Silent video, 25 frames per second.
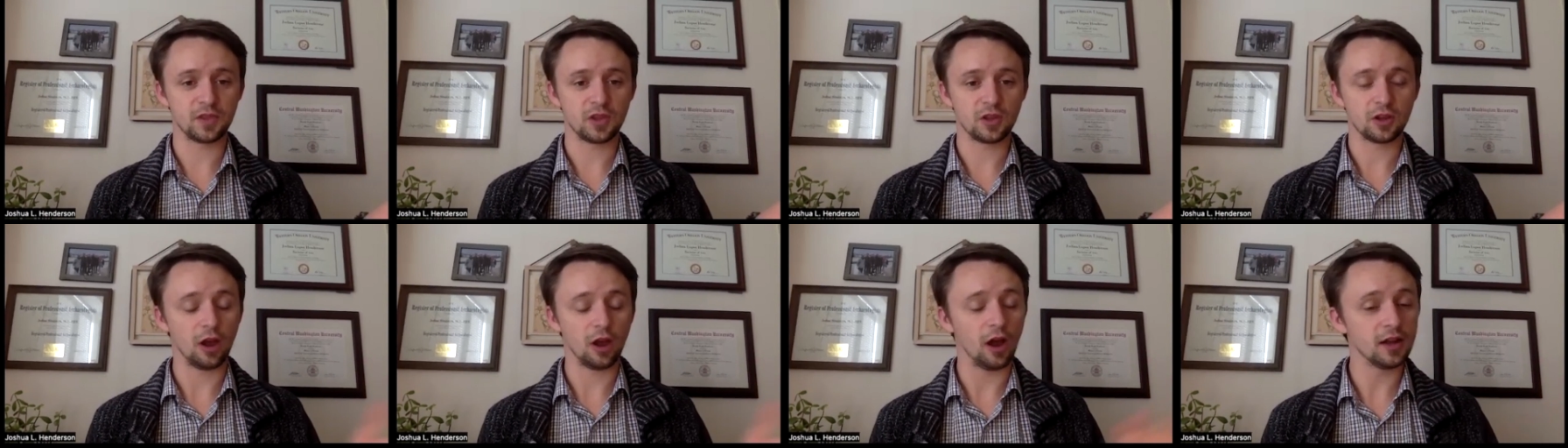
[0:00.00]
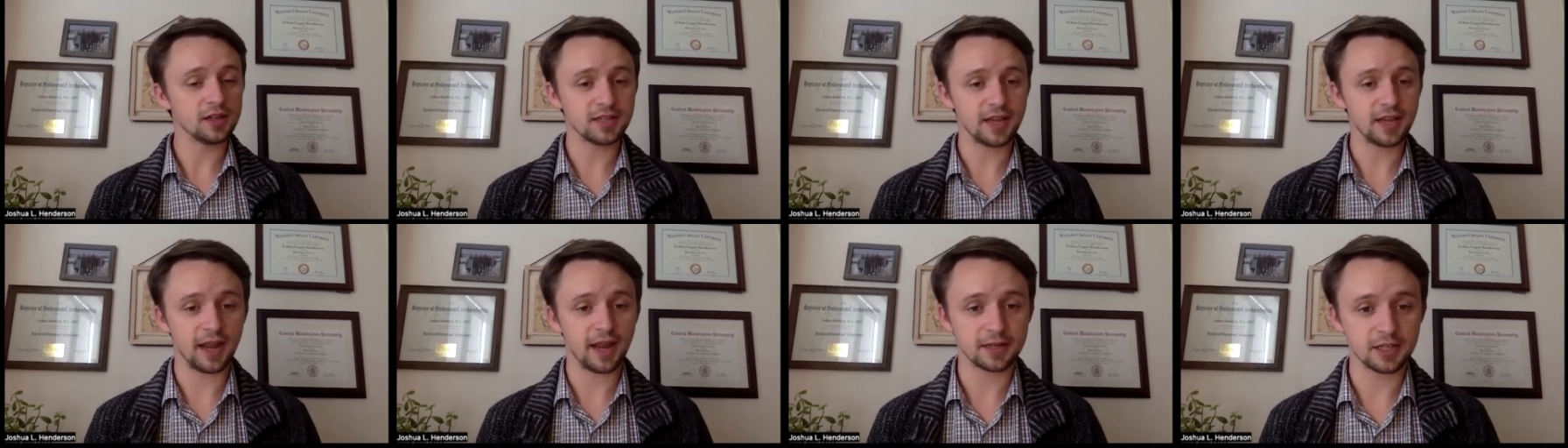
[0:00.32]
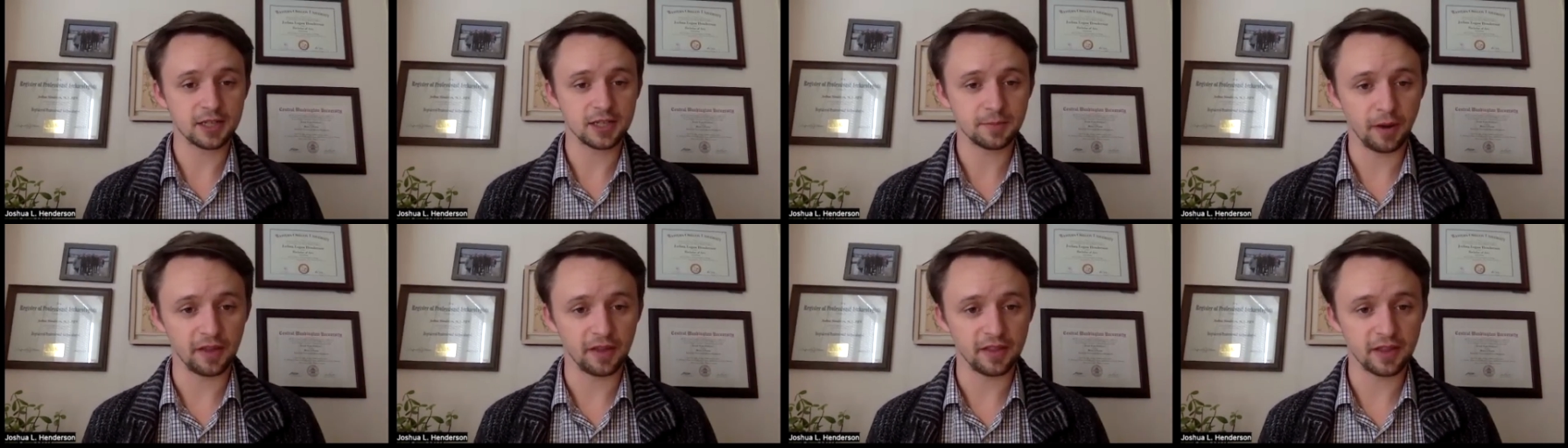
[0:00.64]

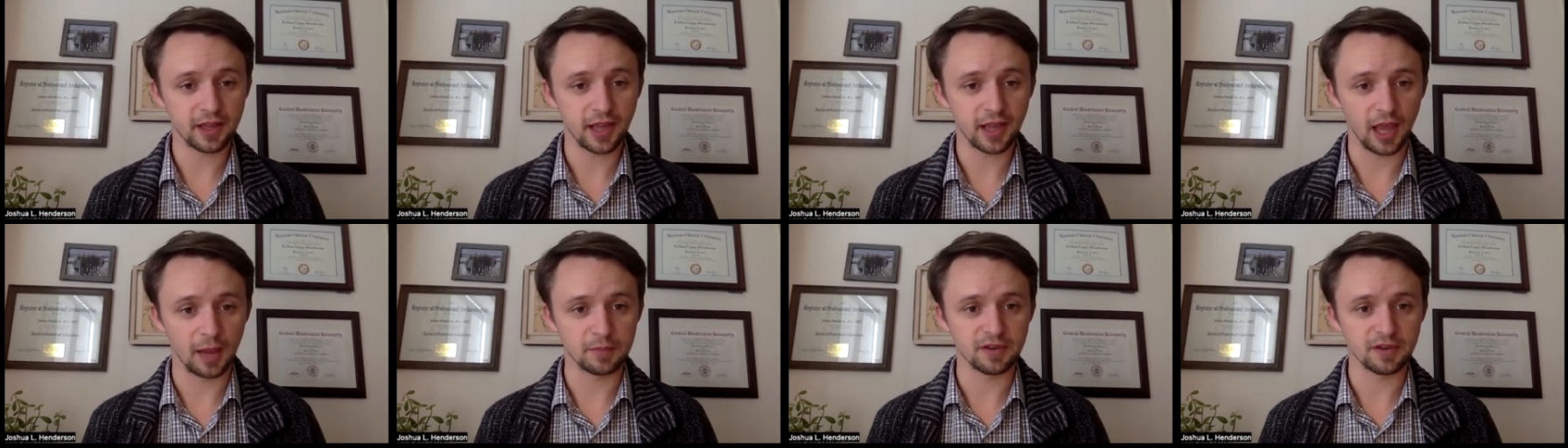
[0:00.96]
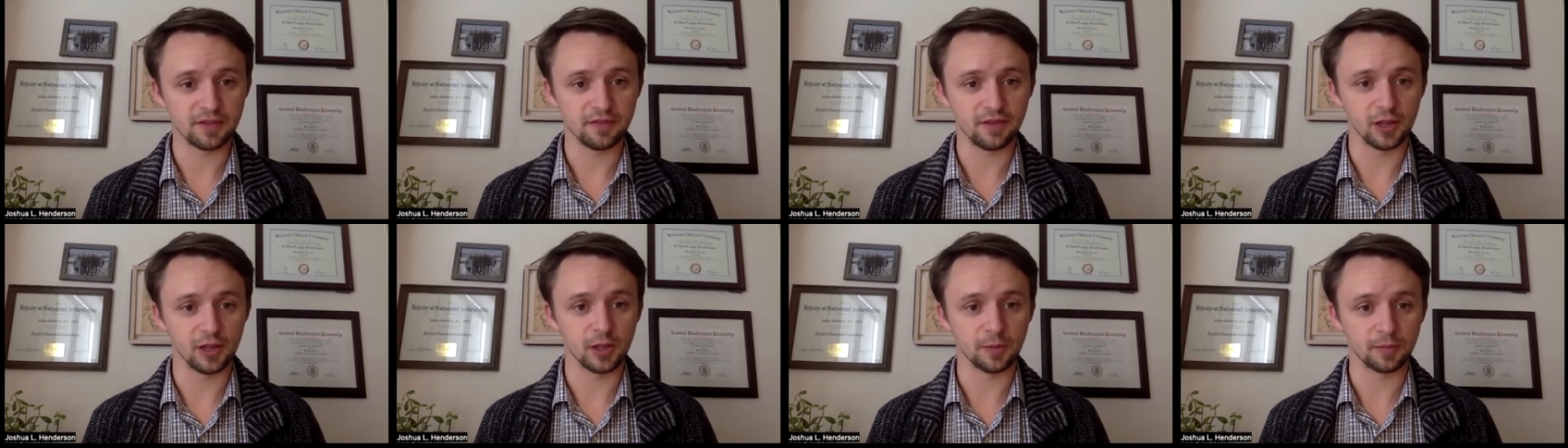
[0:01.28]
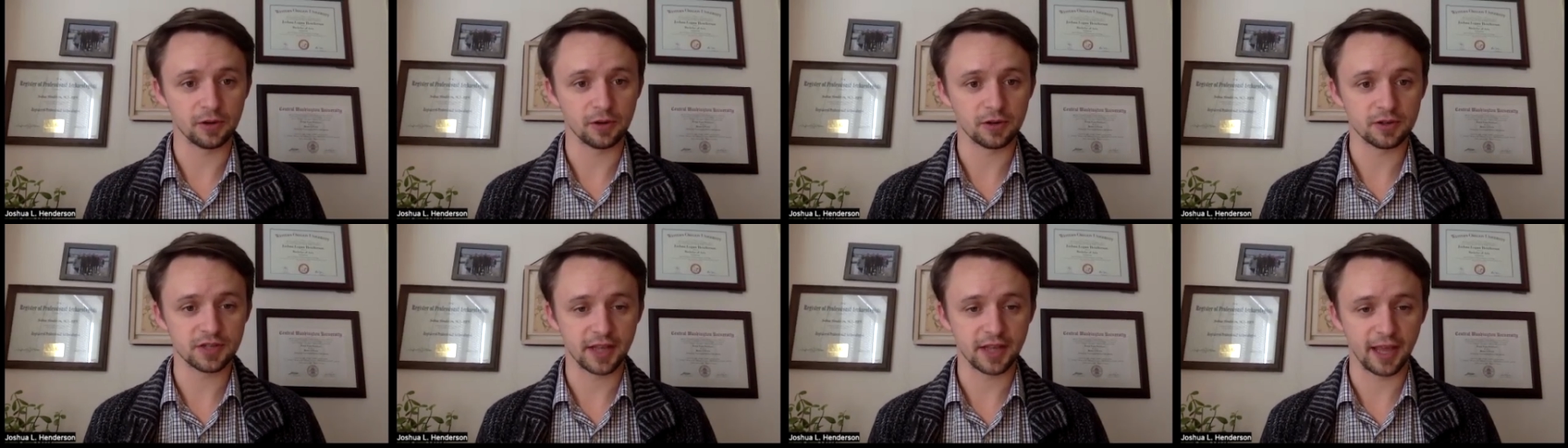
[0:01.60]
contacted by the game
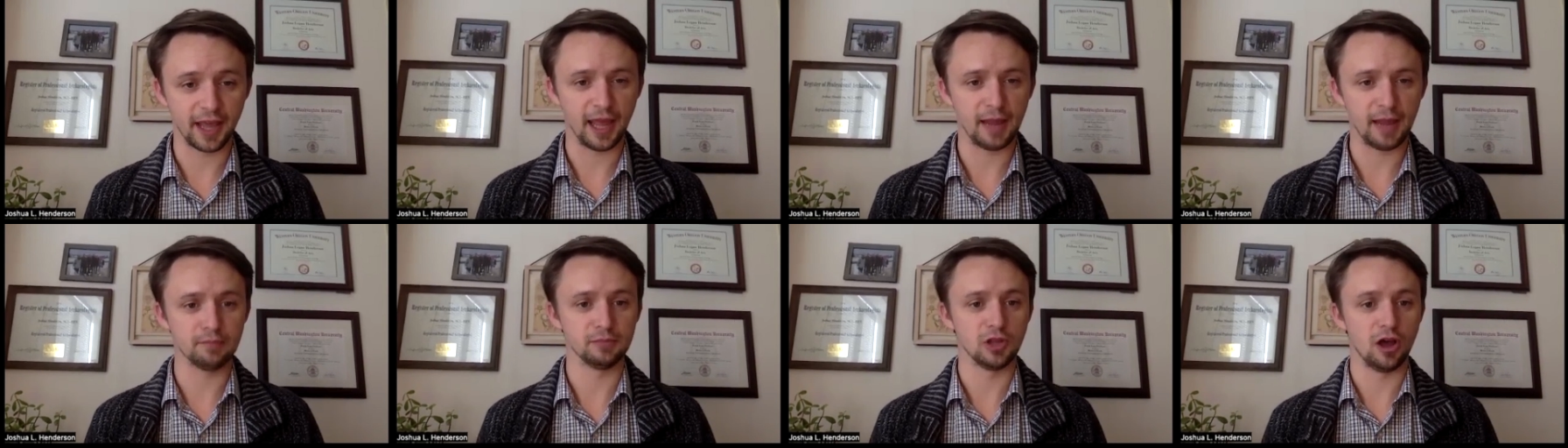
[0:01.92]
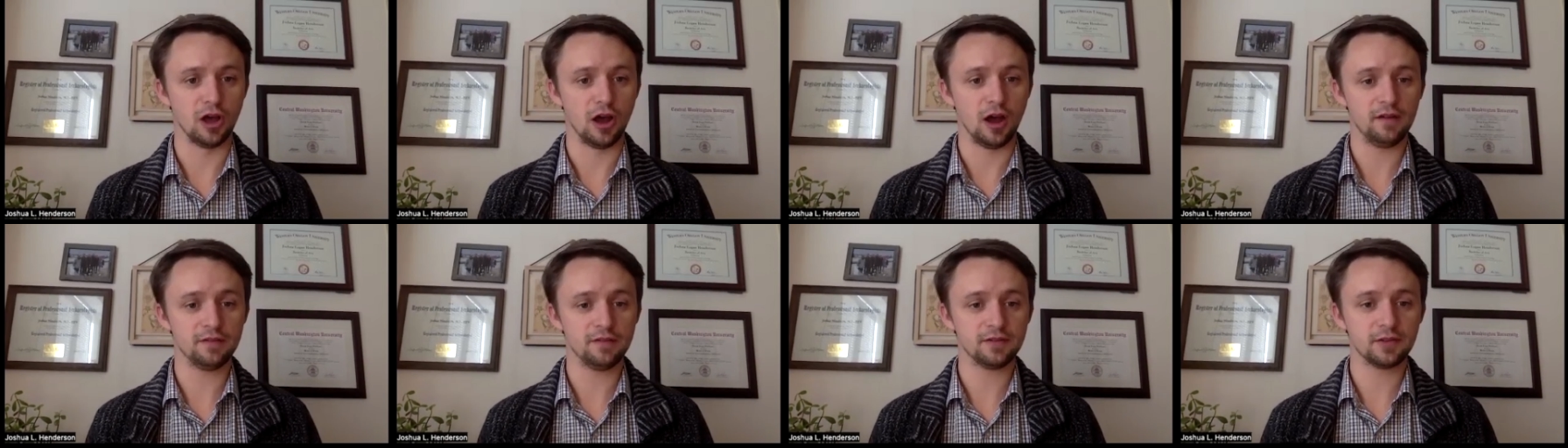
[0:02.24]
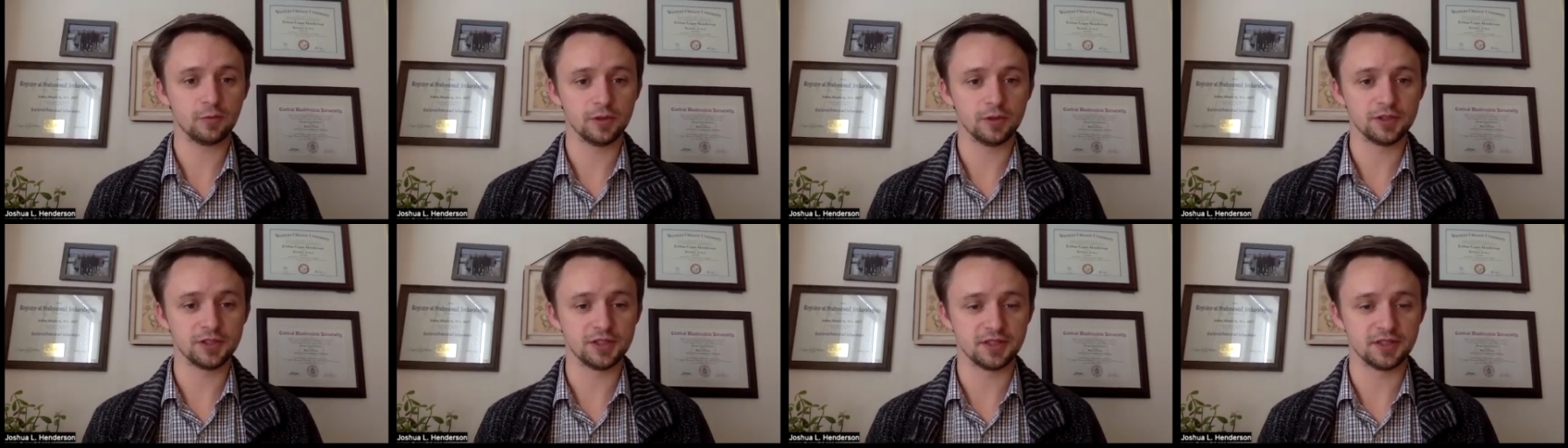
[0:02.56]
developers Gameloft,
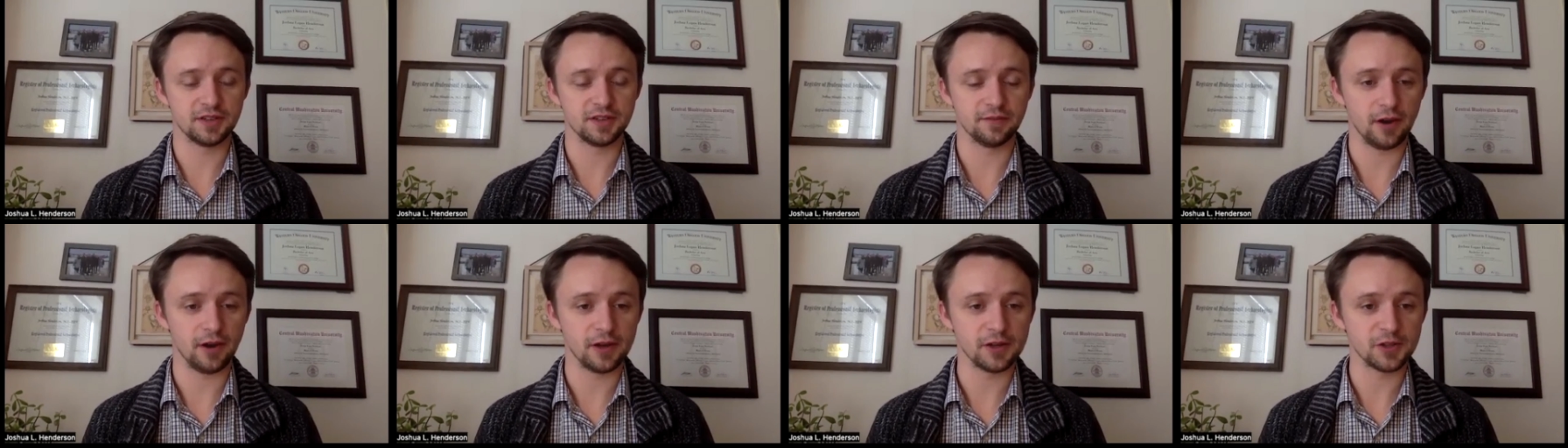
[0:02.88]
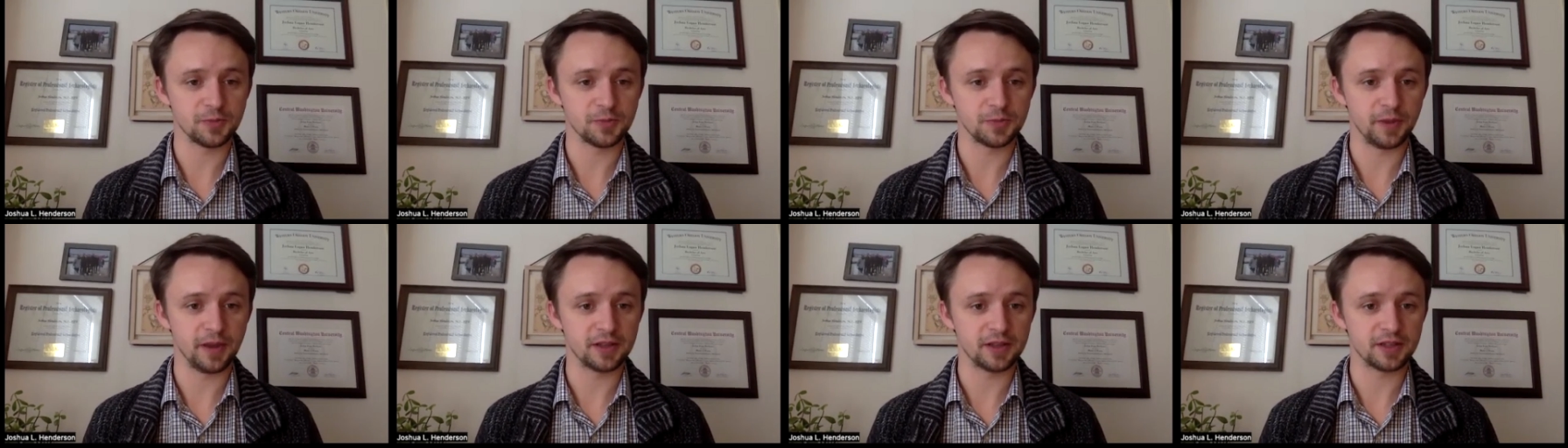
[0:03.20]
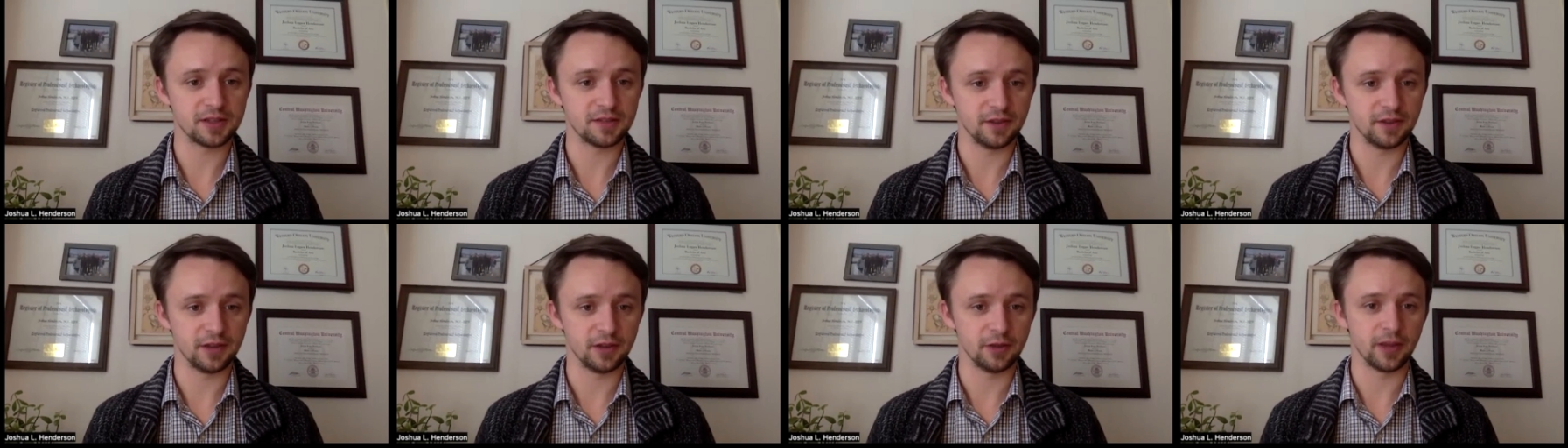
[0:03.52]
which is a French-based
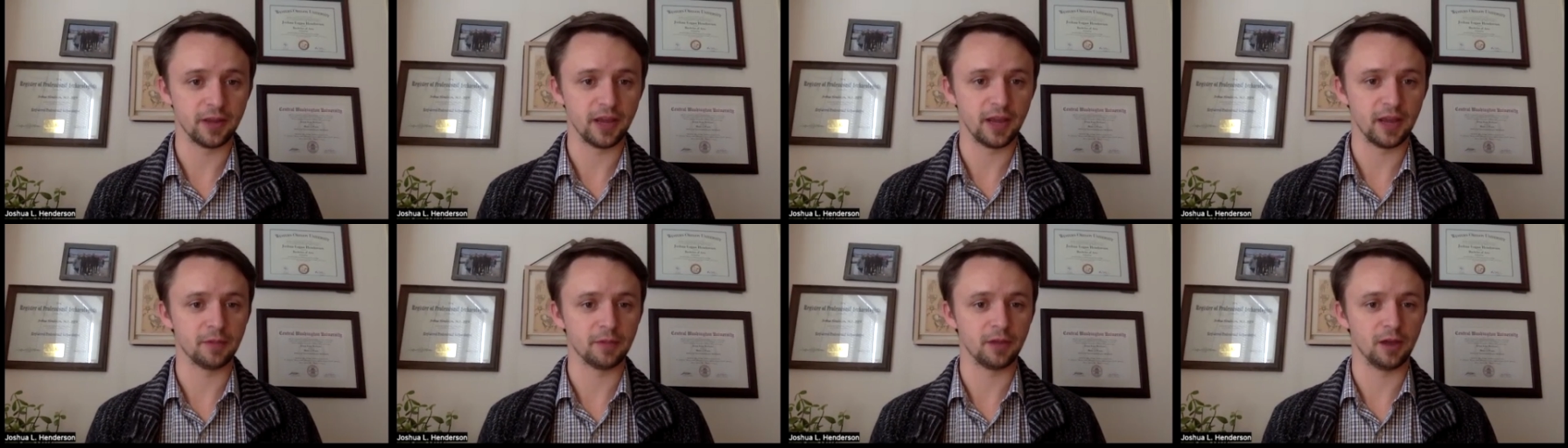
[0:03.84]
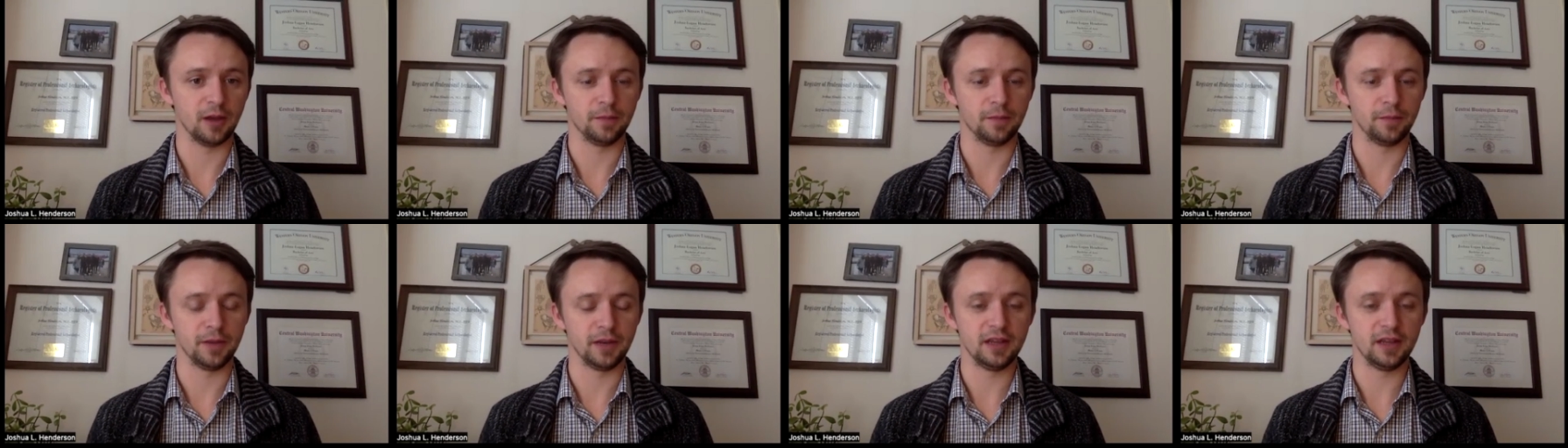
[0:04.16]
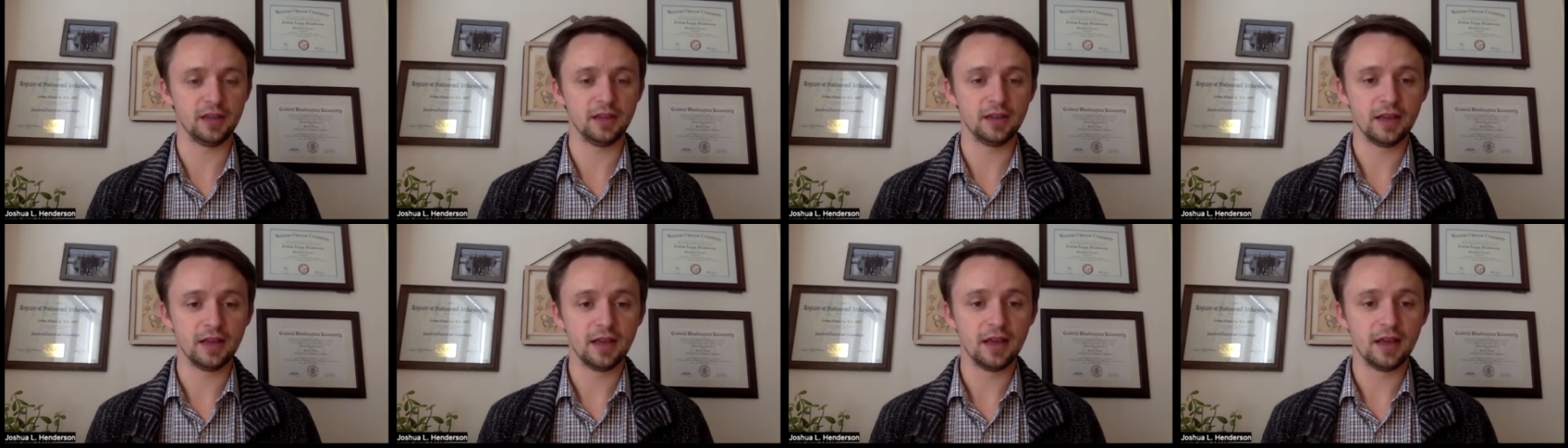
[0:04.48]
video game company